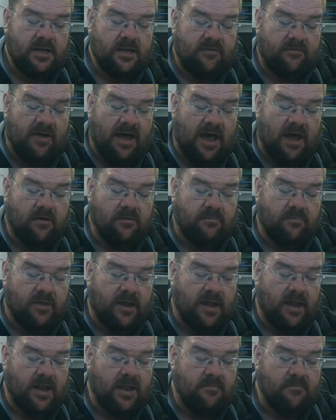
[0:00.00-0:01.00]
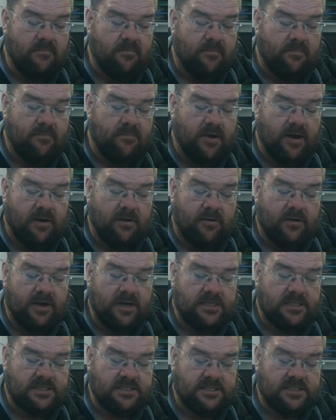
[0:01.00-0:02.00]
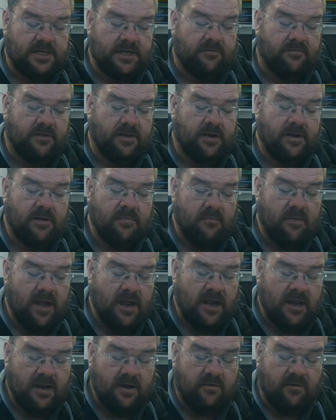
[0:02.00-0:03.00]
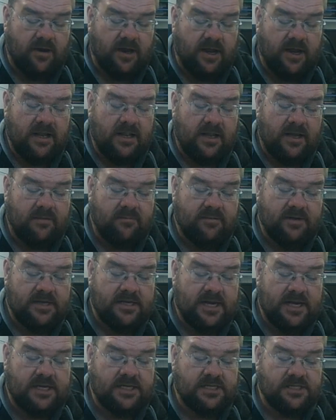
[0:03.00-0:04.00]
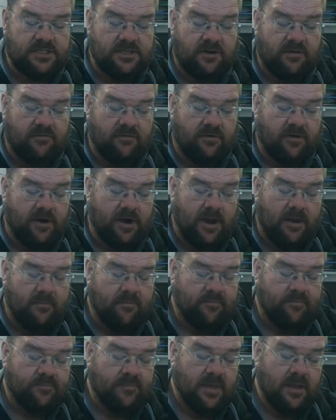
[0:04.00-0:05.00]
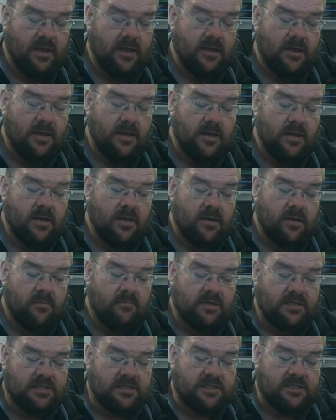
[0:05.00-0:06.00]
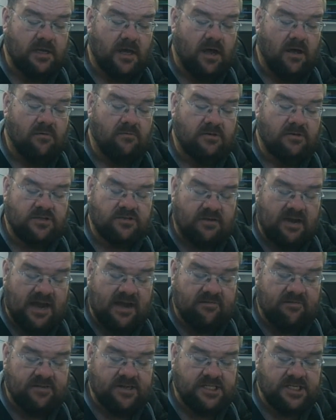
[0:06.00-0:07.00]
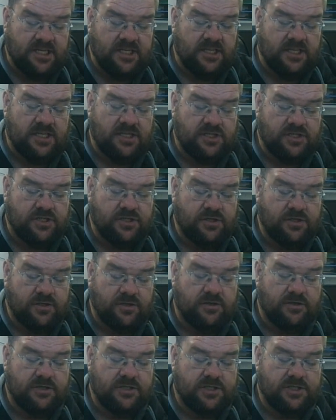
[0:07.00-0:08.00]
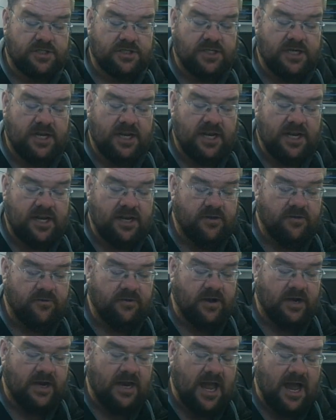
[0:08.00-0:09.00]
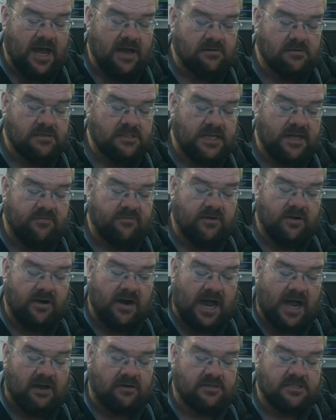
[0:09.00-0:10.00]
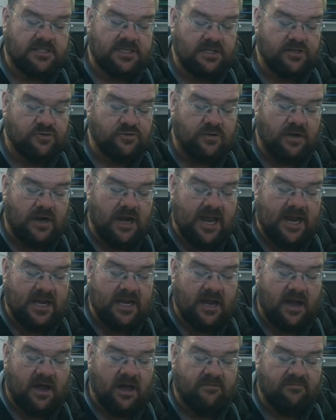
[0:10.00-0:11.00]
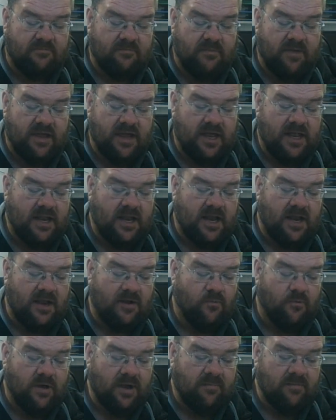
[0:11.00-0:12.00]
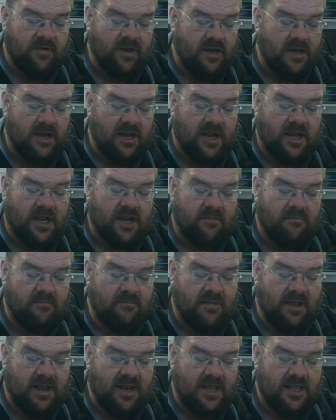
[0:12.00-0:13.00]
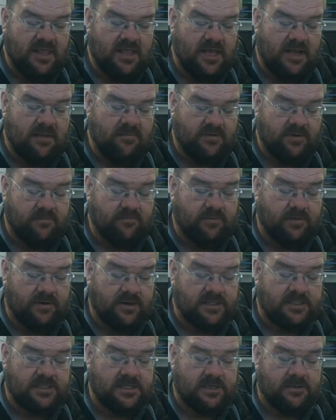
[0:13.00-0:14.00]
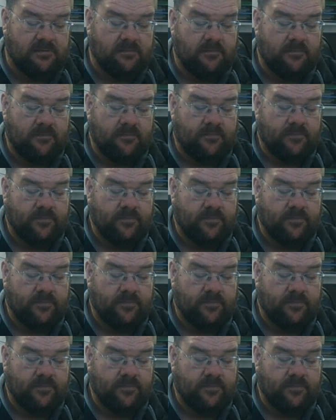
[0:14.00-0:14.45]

Devout men buried Stephen and made great lamentation over him. But Saul was ravaging the church, and entering house after house, he dragged off men and women and committed them to prison.